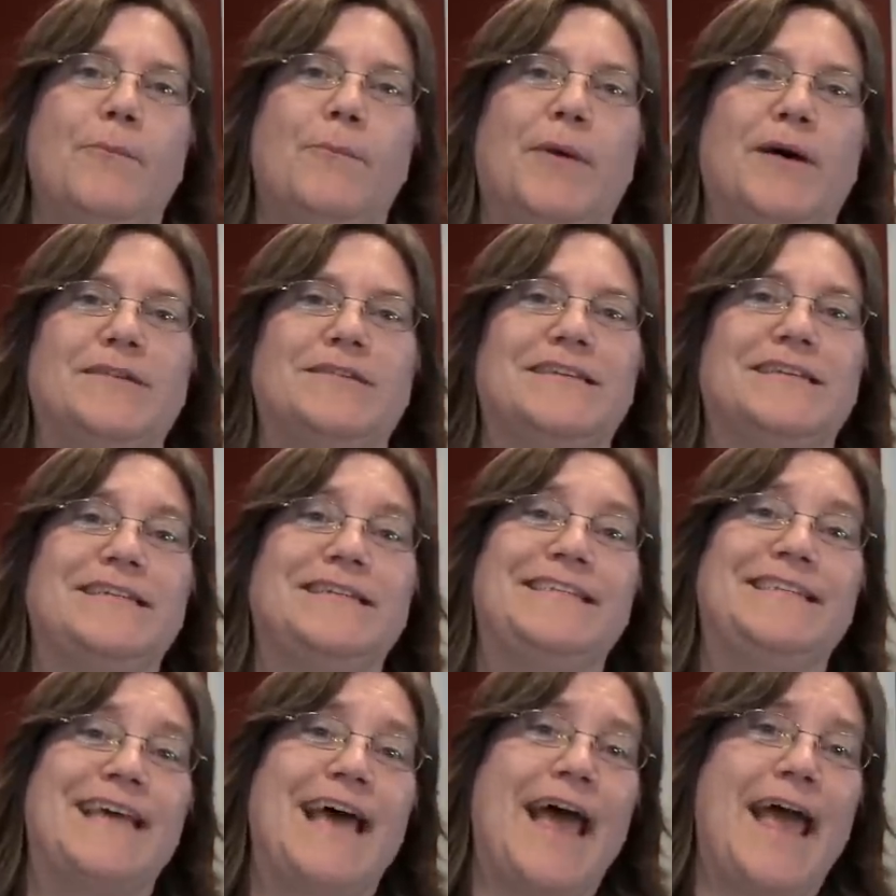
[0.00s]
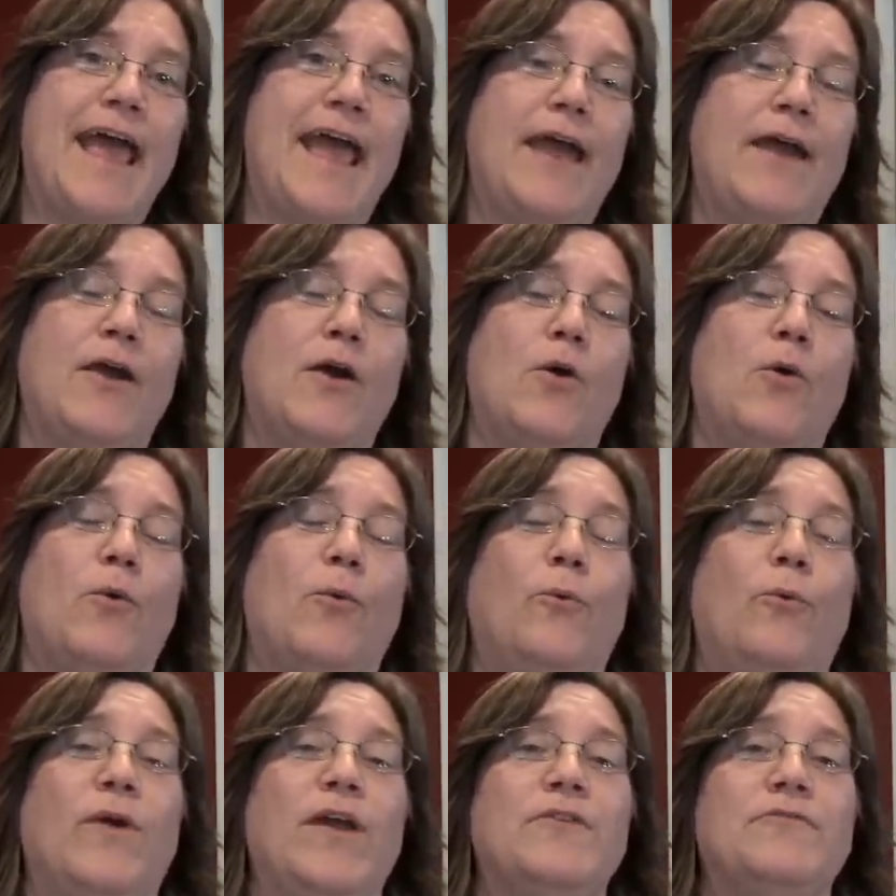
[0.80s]
But today,
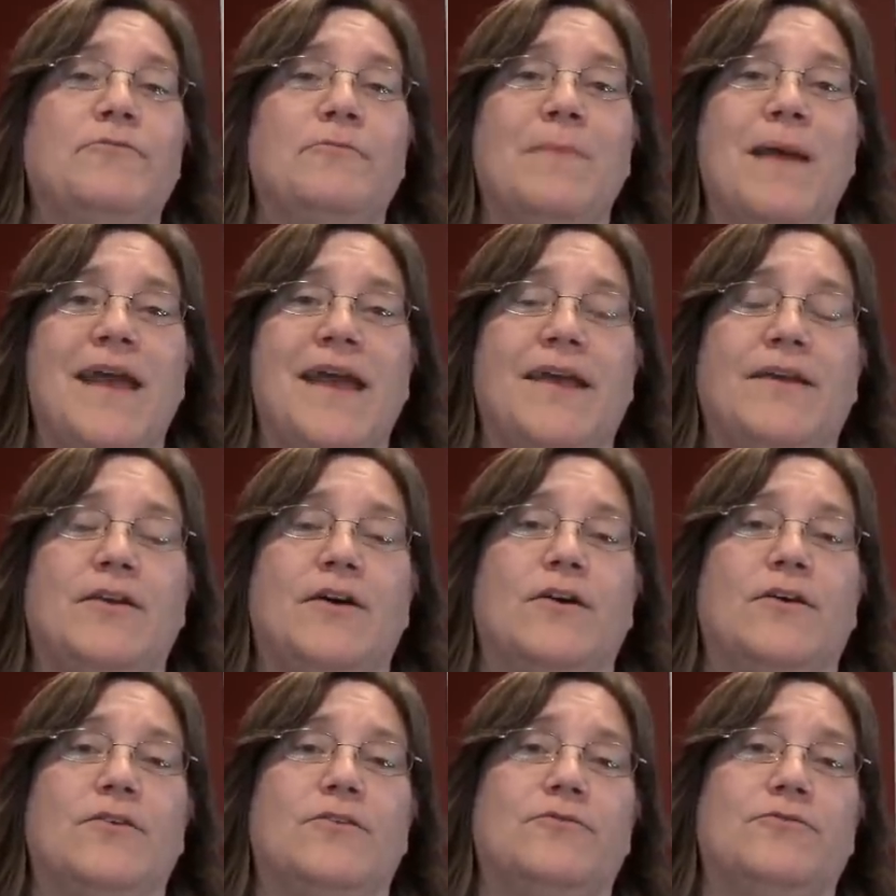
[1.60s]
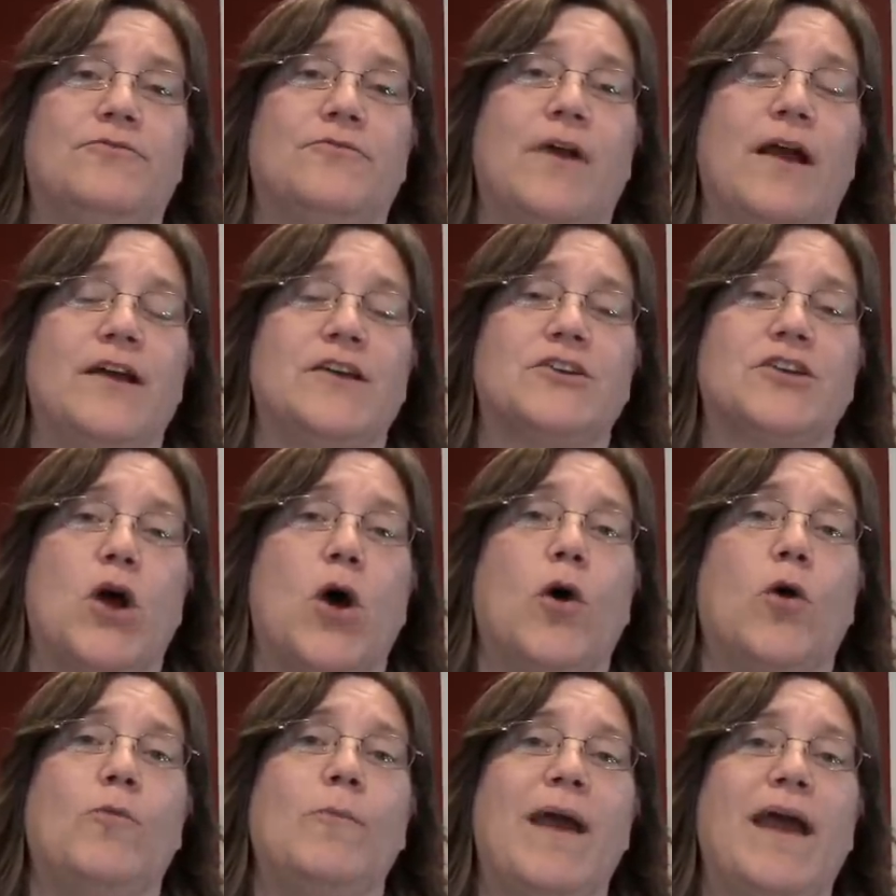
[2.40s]
we've made fresh
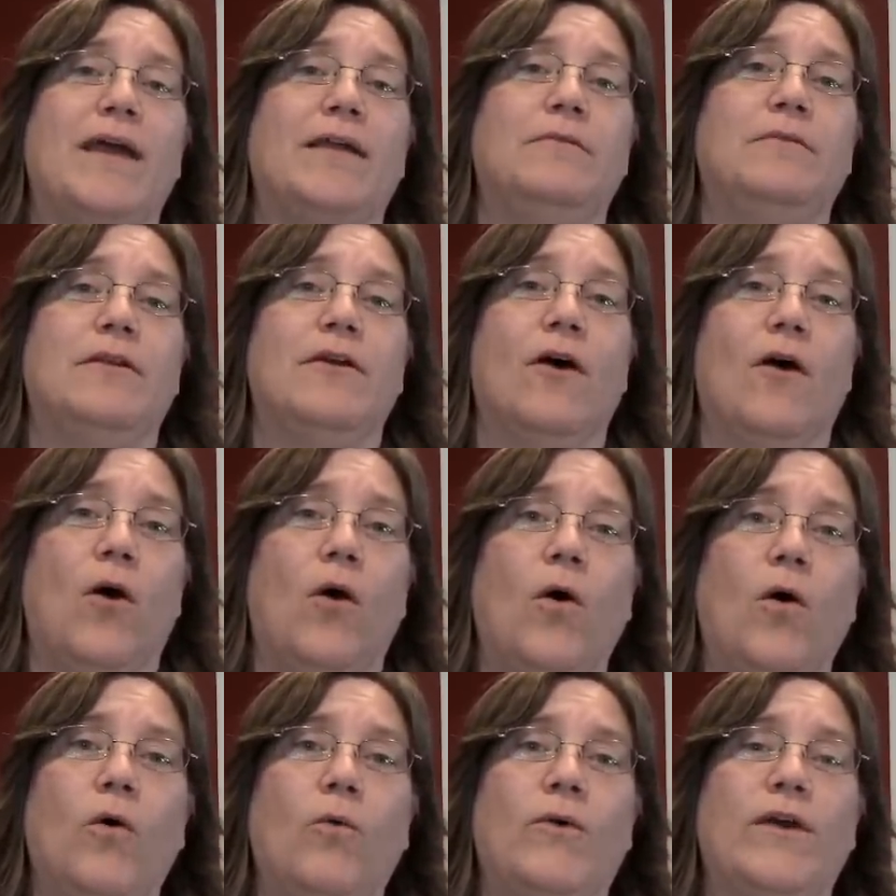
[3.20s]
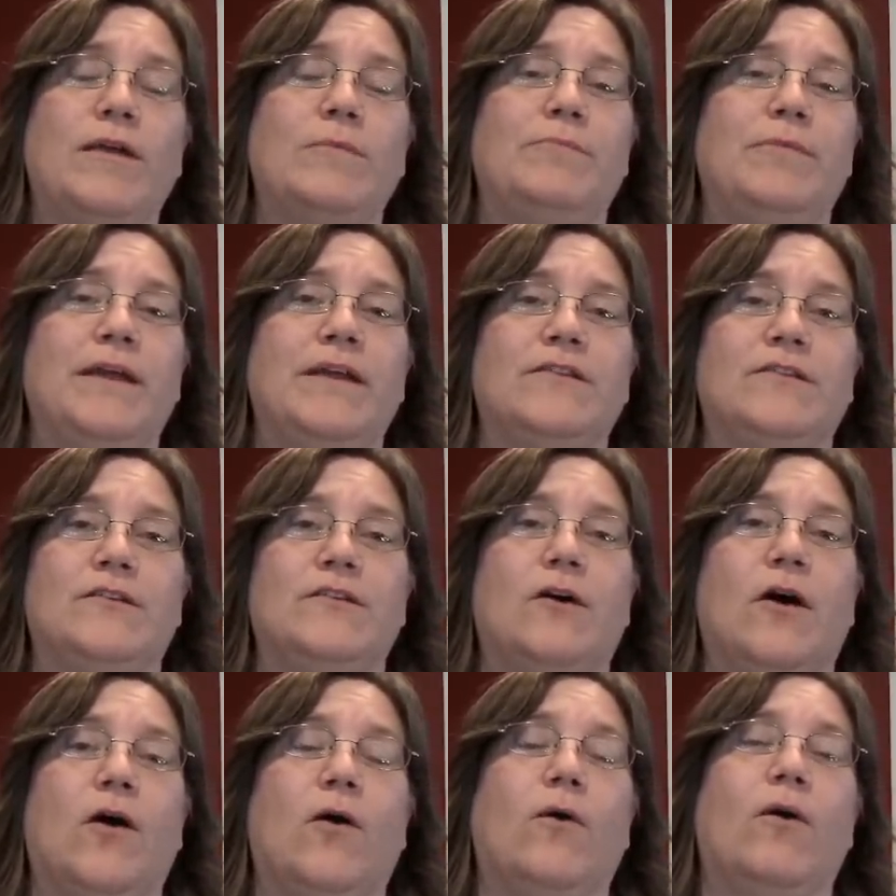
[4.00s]
homemade whole wheat pizza
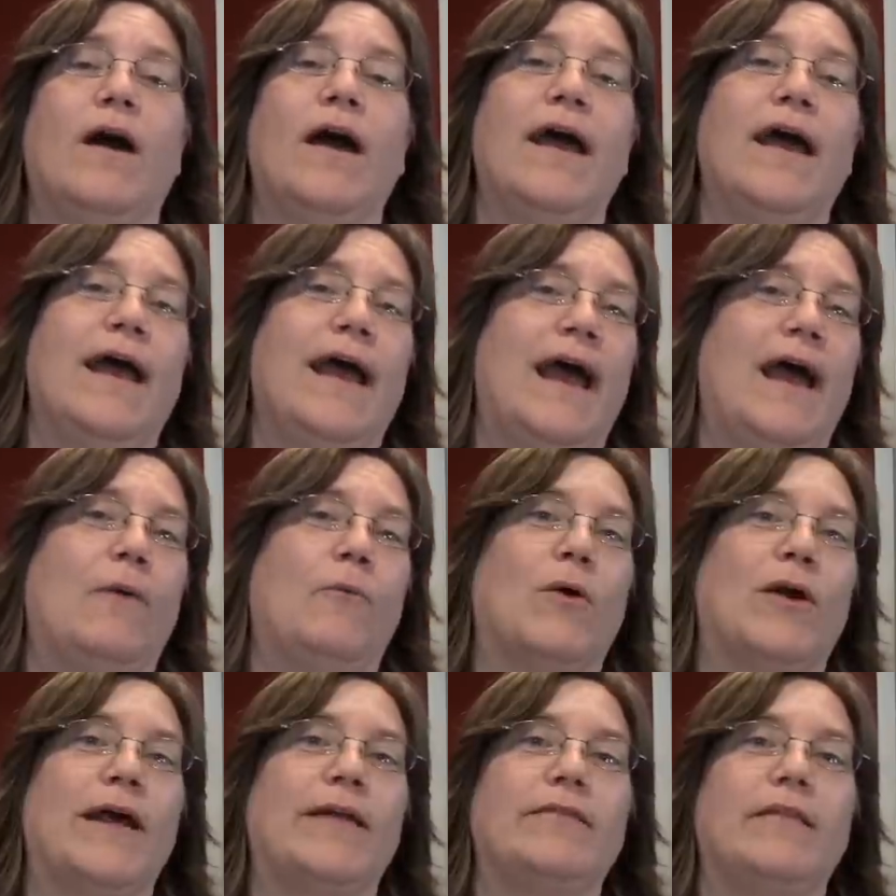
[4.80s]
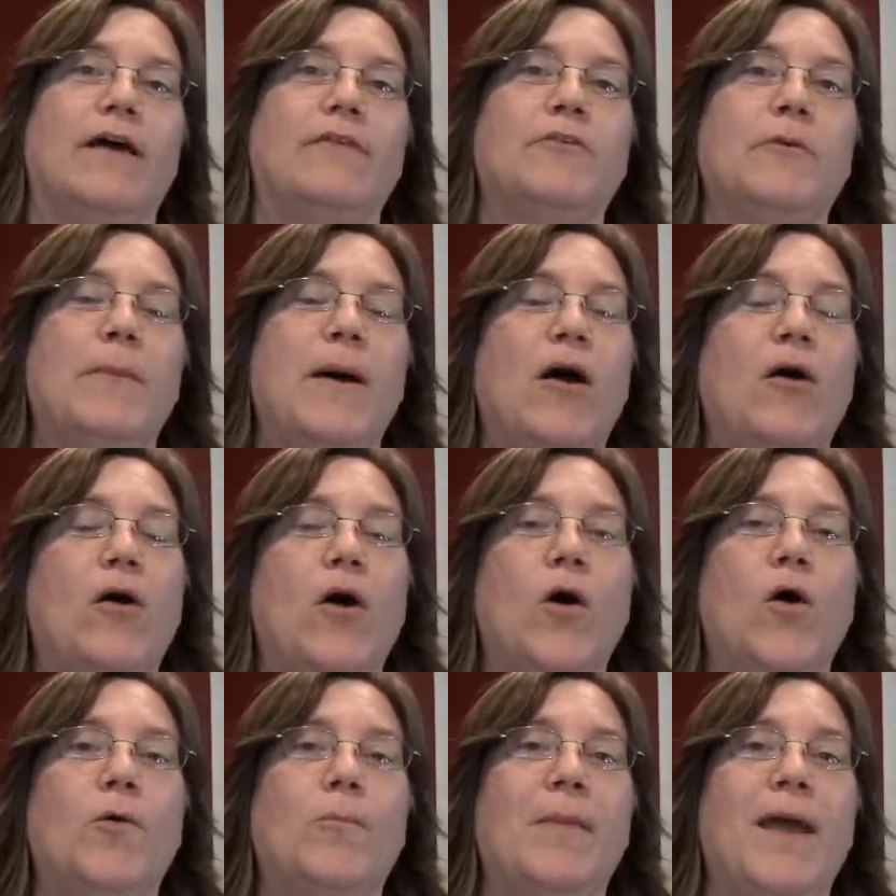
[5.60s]
dough. And what I love about
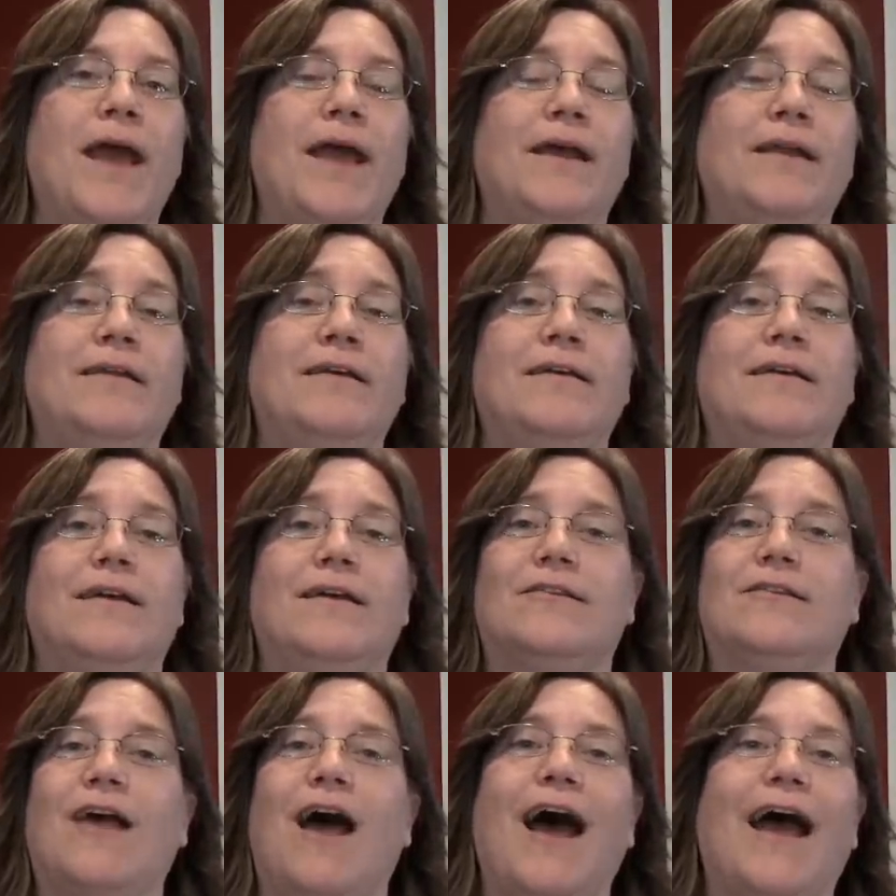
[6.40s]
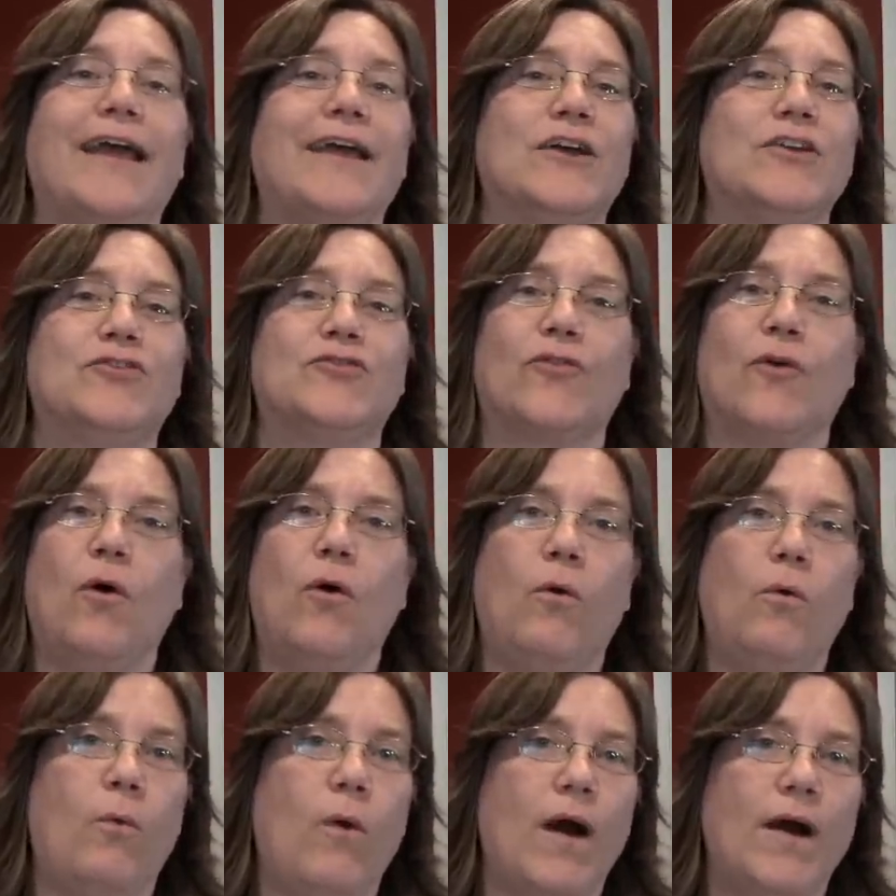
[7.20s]
homemade is I
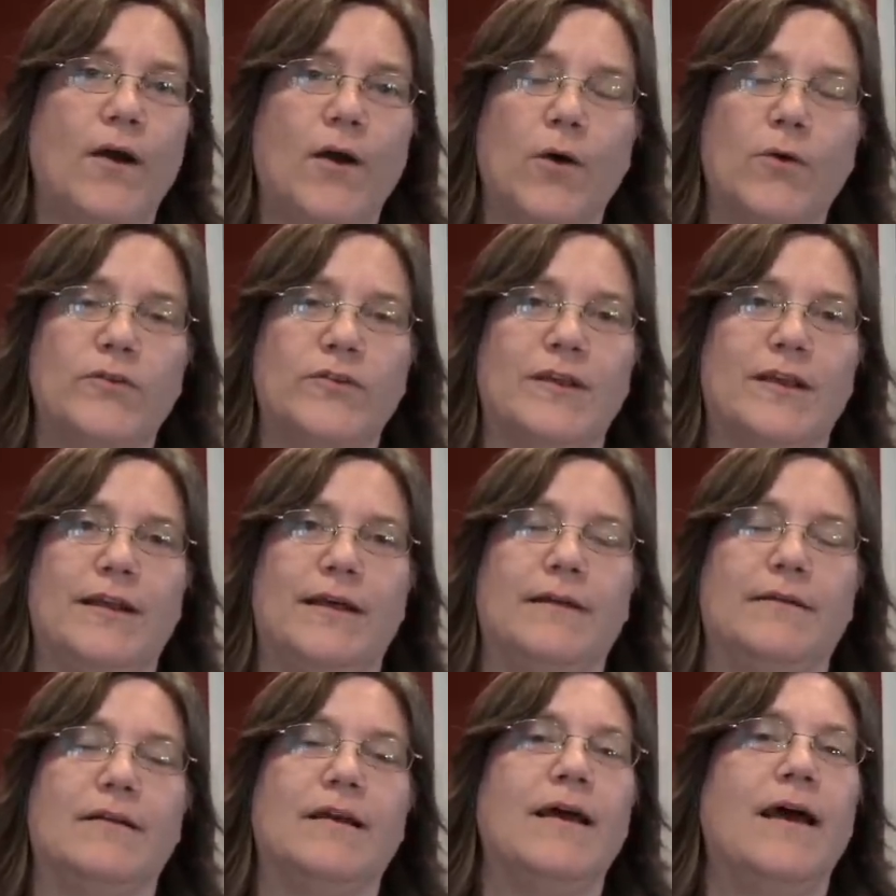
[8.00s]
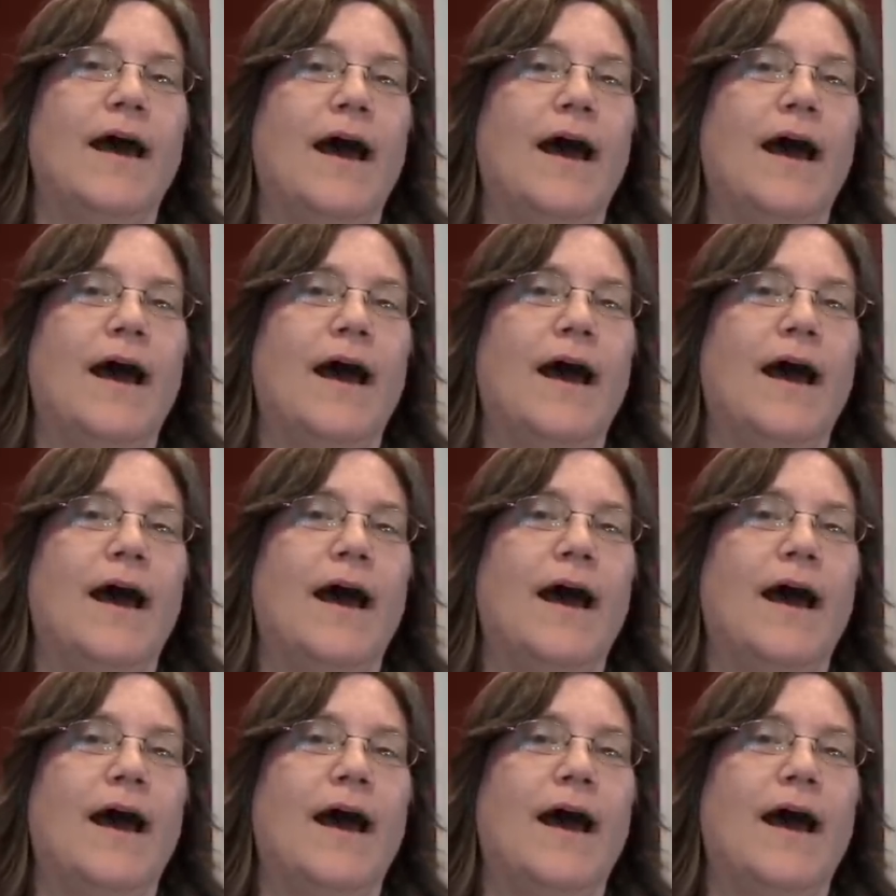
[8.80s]
control what goes in it.